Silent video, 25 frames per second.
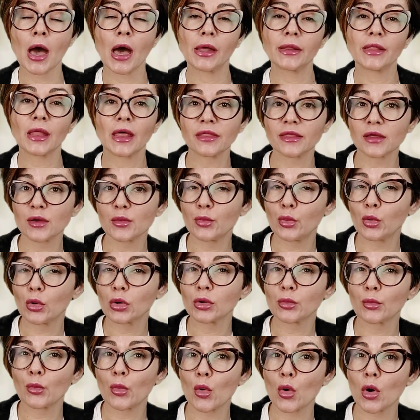Another
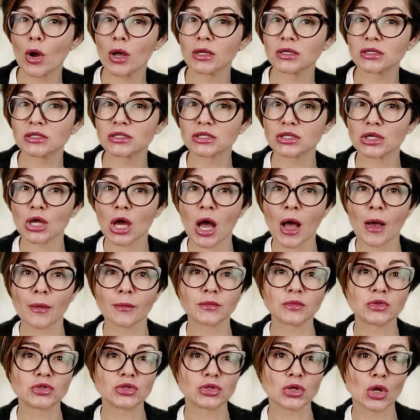important point
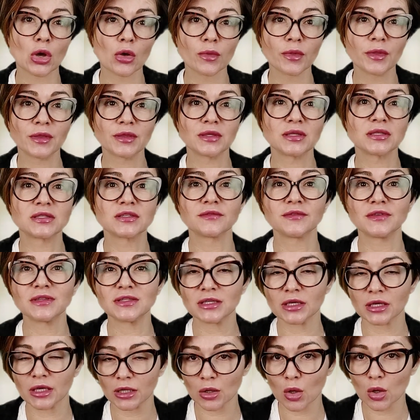to note that this
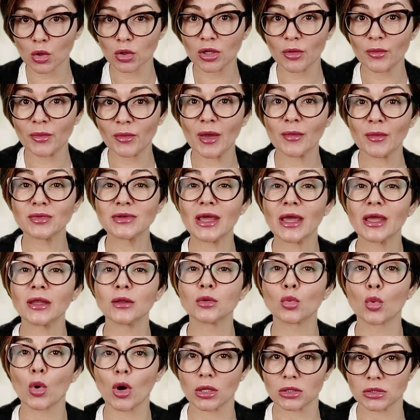visa can only be
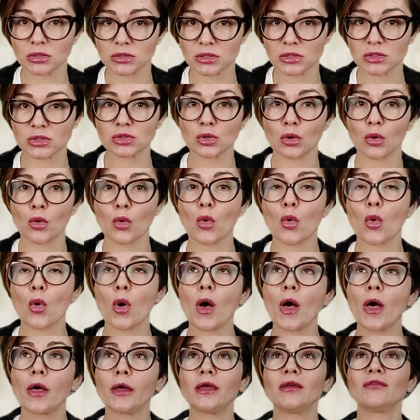obtained once. So
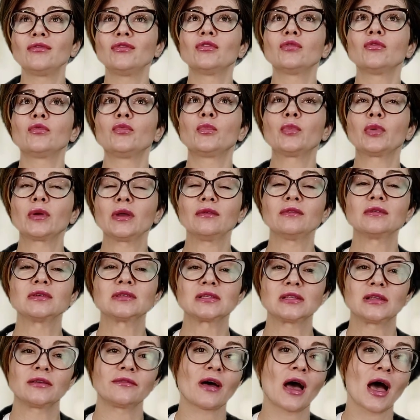if you've
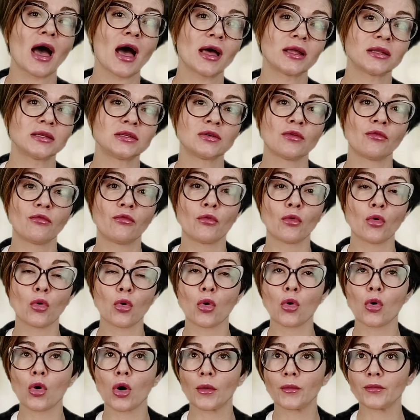previously had
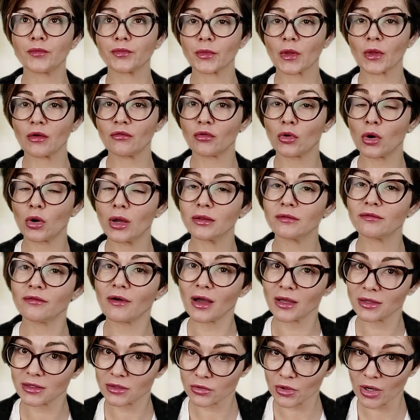
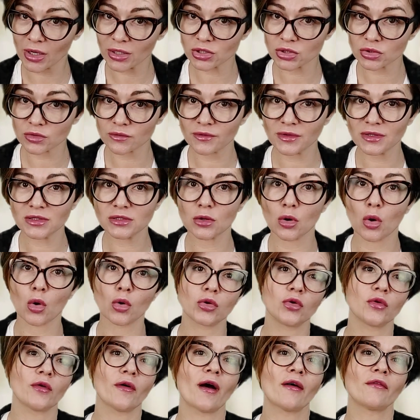485 graduate visa,
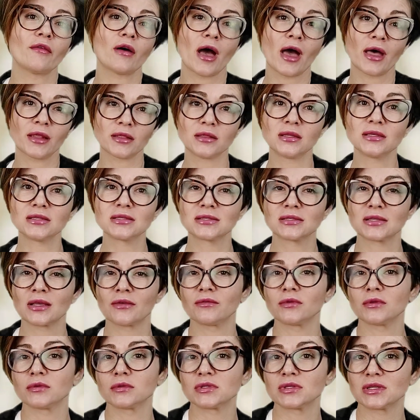or you have had this
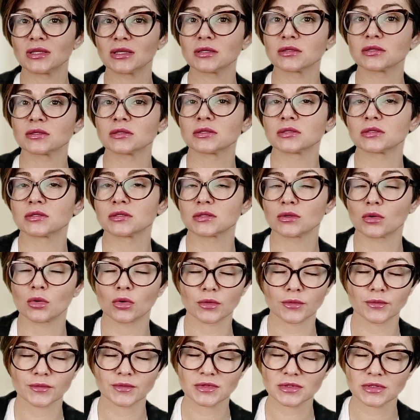
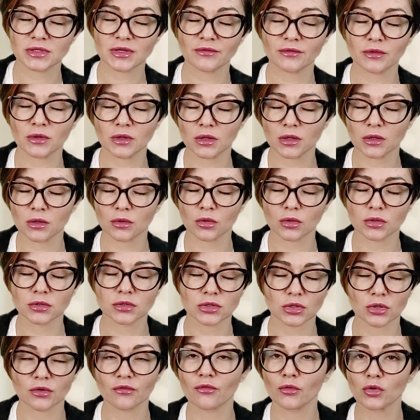
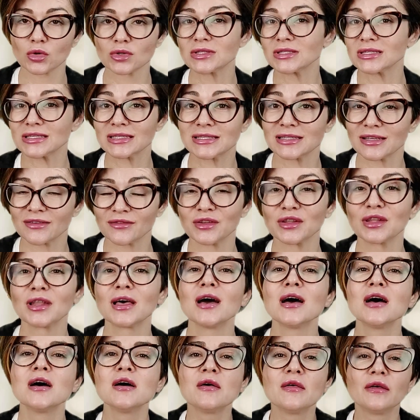467
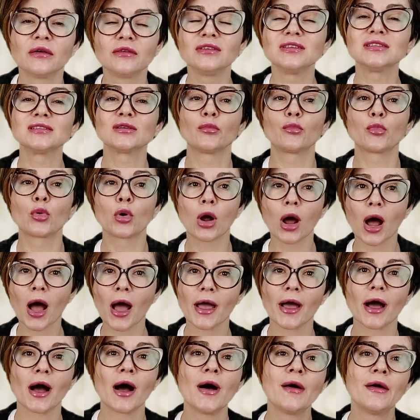visa
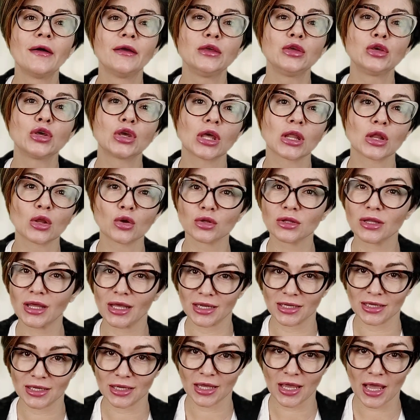prior, you cannot
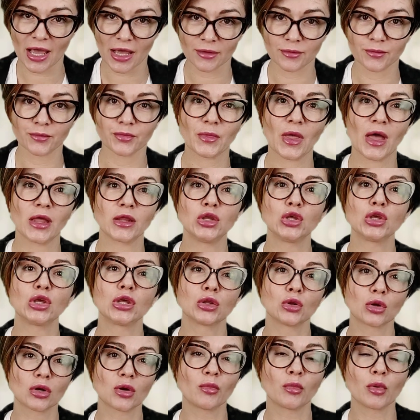get it again, and you
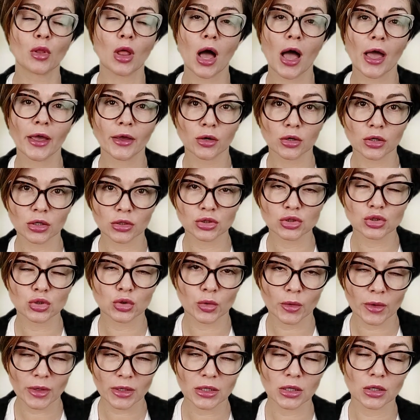cannot apply
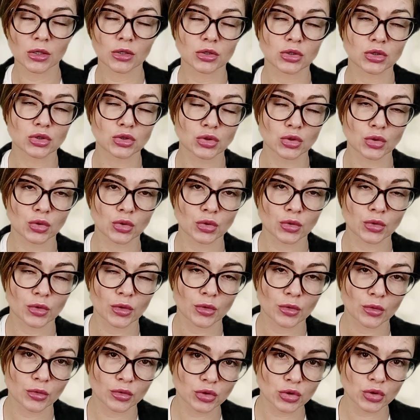to
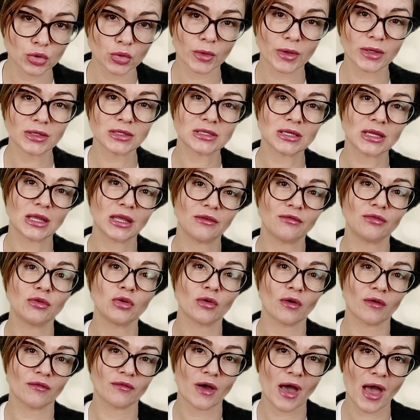it if
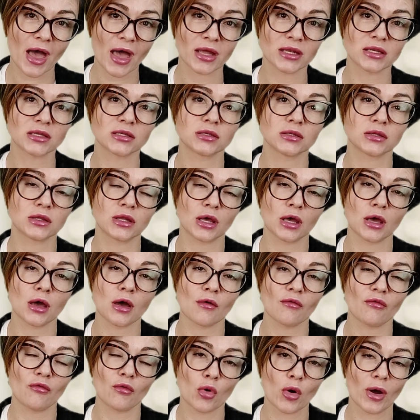you have had
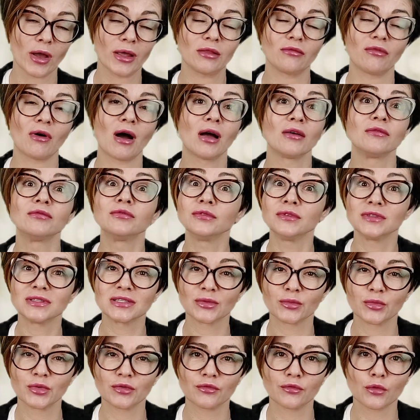the 485
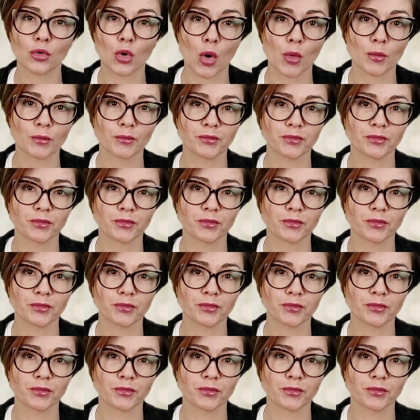visa before.